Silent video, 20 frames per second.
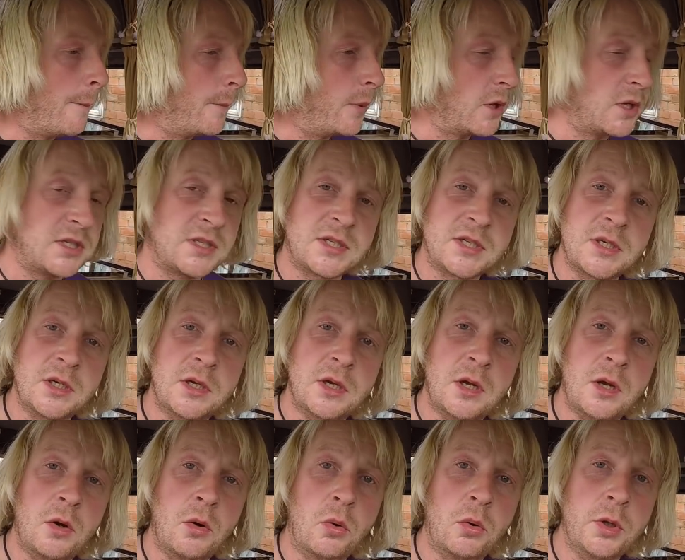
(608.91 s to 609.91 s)
But
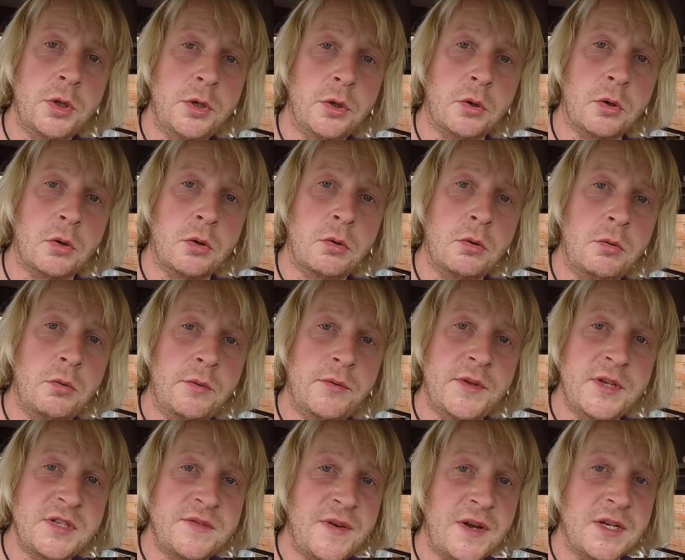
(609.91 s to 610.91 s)
all in all,
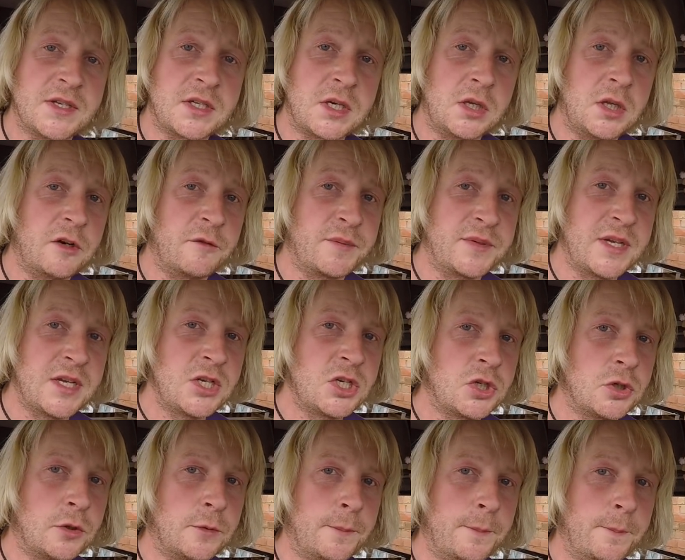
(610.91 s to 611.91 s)
this van has got a lot of
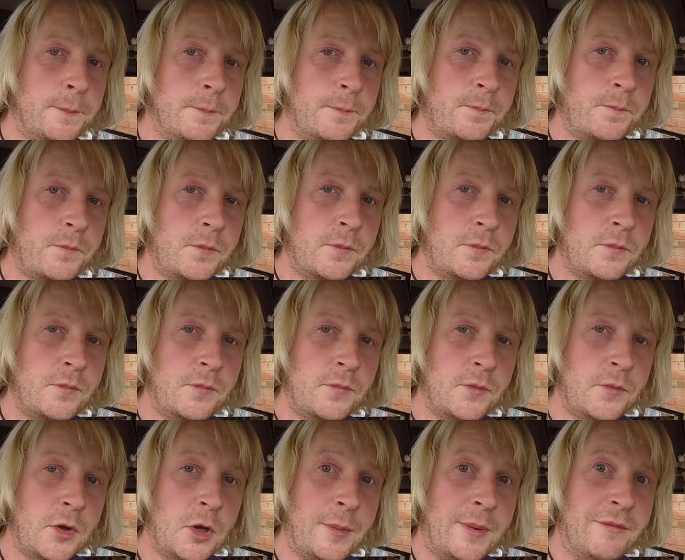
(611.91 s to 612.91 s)
potential.
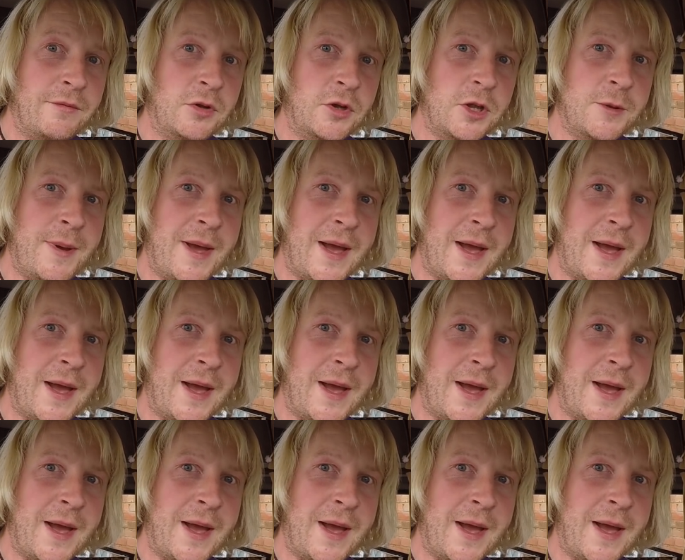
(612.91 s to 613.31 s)
Come and have a look at the